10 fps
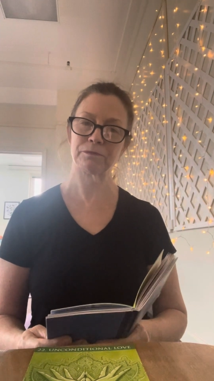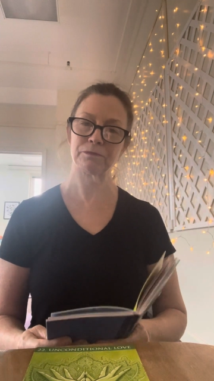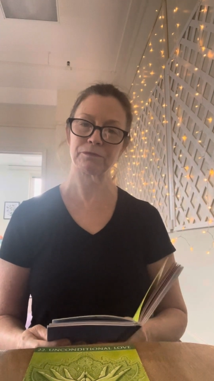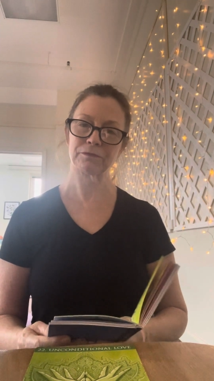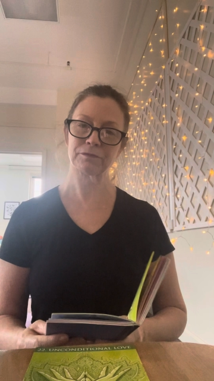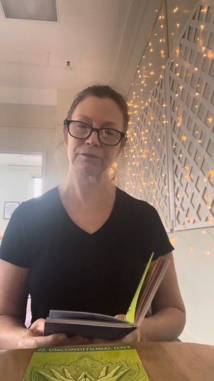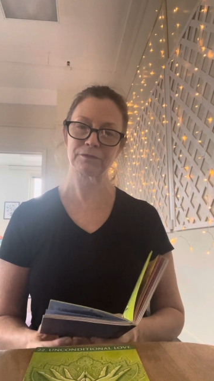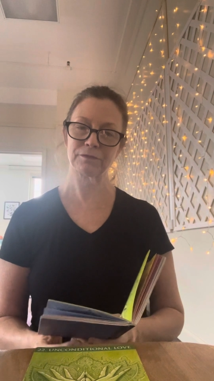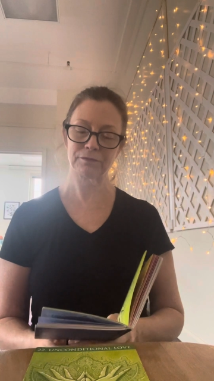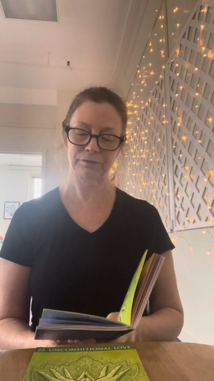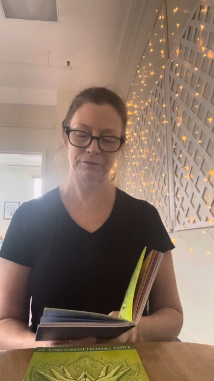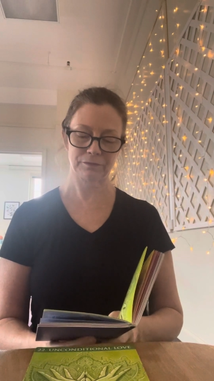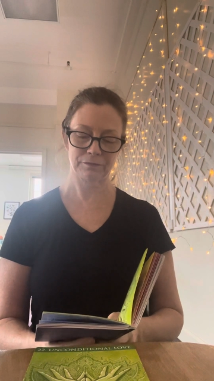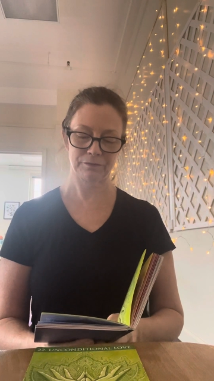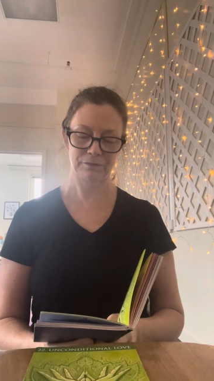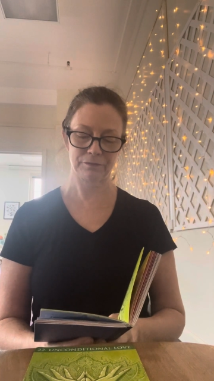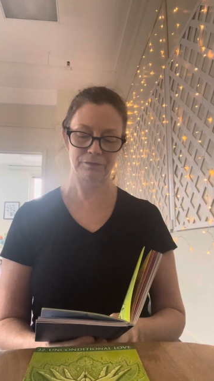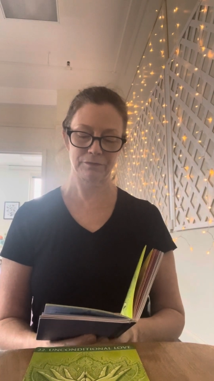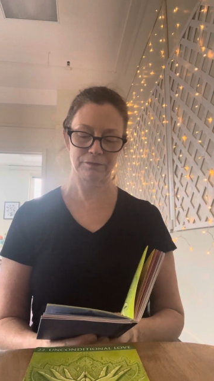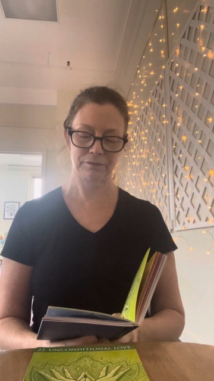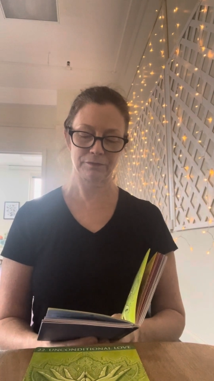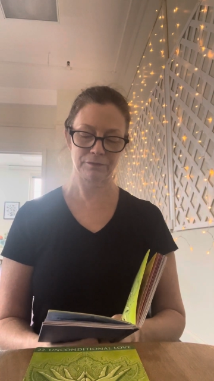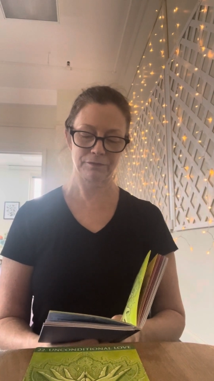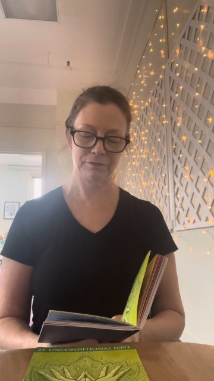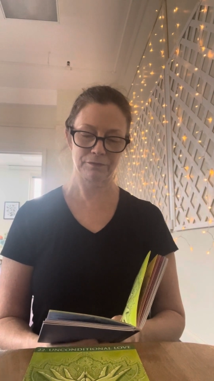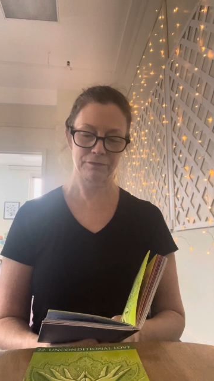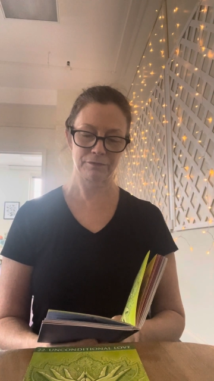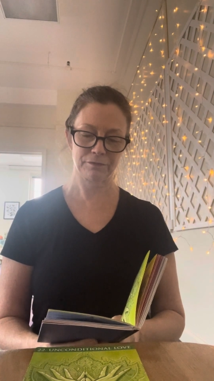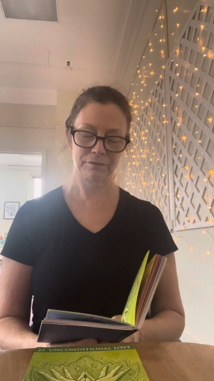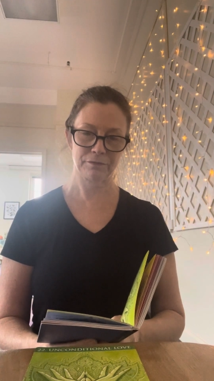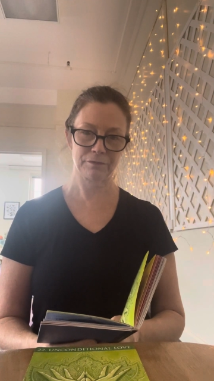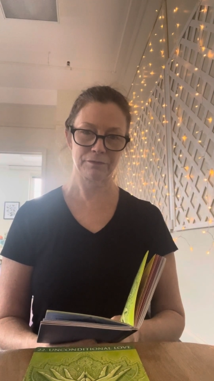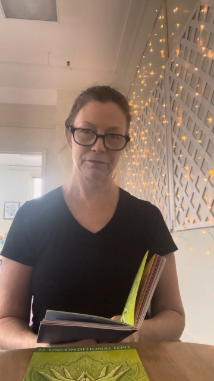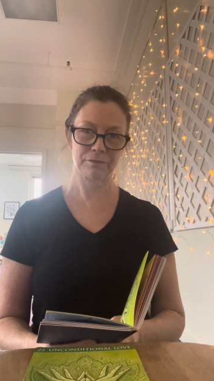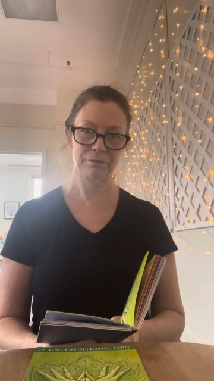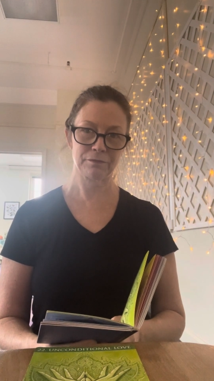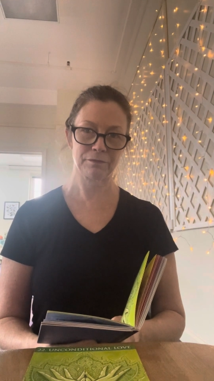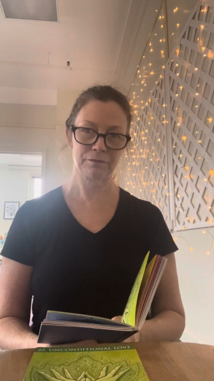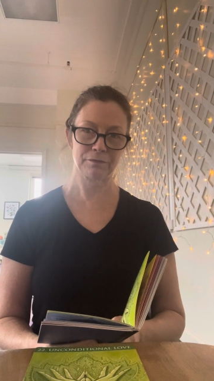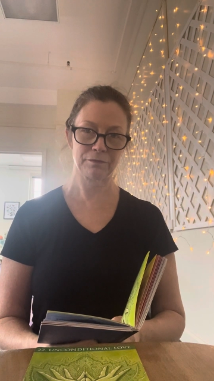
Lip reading: (silence)